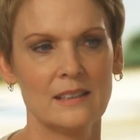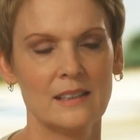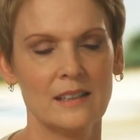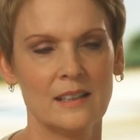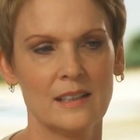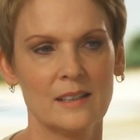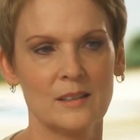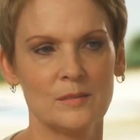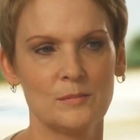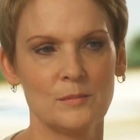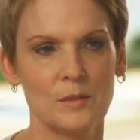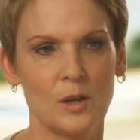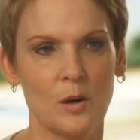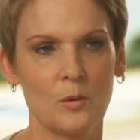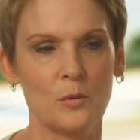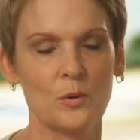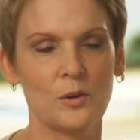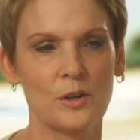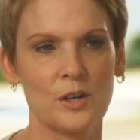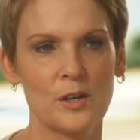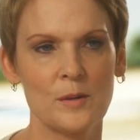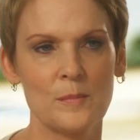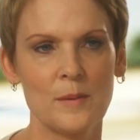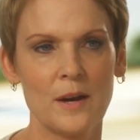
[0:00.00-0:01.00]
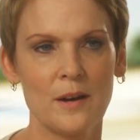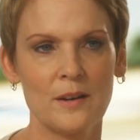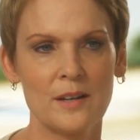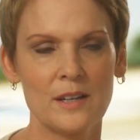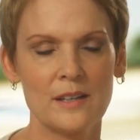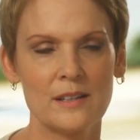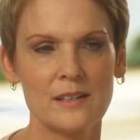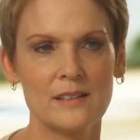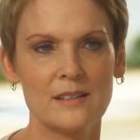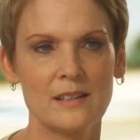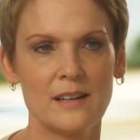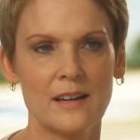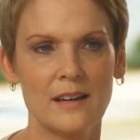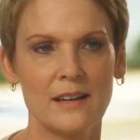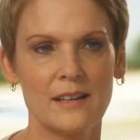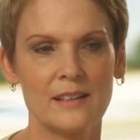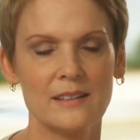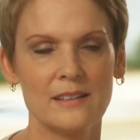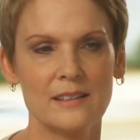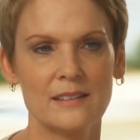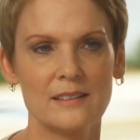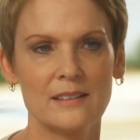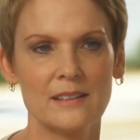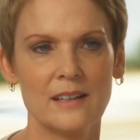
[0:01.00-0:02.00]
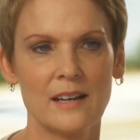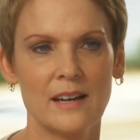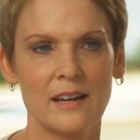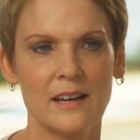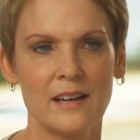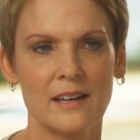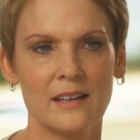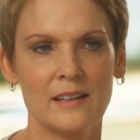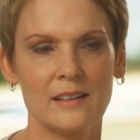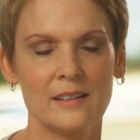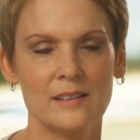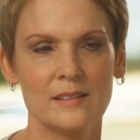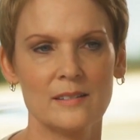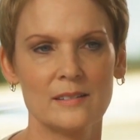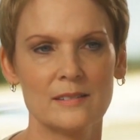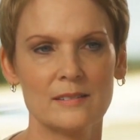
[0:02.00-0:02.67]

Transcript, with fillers: um, not worry about it. I, I,